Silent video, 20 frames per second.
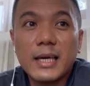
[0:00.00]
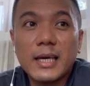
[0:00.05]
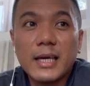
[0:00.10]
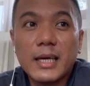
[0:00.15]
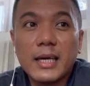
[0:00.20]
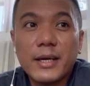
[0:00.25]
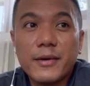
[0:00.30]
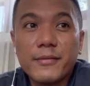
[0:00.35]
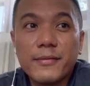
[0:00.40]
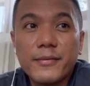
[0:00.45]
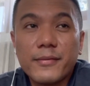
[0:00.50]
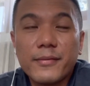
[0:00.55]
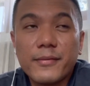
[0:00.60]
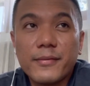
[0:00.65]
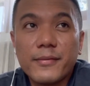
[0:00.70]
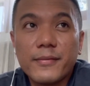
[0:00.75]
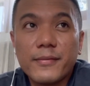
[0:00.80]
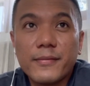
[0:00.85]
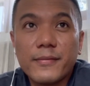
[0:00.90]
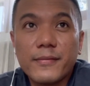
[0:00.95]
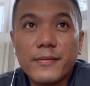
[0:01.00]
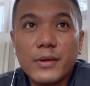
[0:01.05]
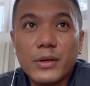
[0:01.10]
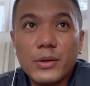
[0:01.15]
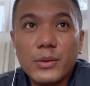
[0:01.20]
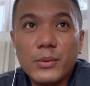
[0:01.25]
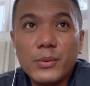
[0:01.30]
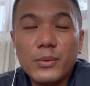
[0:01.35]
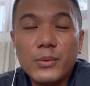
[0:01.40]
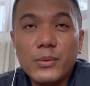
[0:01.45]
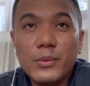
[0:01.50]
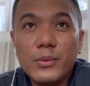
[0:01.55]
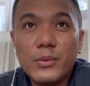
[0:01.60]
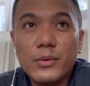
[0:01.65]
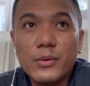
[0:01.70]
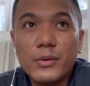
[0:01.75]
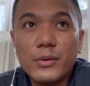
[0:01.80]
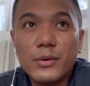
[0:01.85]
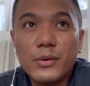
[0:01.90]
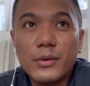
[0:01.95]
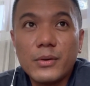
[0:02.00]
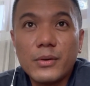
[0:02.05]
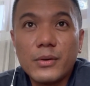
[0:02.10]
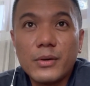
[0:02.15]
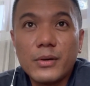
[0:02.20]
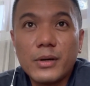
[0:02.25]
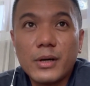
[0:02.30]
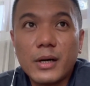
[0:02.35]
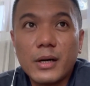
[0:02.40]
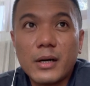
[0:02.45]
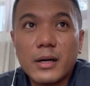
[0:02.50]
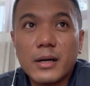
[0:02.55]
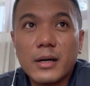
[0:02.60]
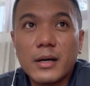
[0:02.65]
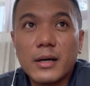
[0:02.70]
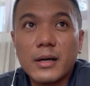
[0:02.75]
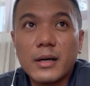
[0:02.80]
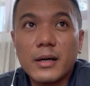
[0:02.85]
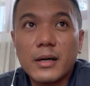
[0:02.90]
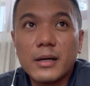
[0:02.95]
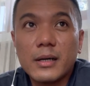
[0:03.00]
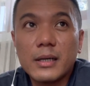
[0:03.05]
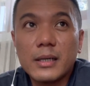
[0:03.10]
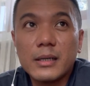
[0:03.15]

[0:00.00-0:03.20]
if you are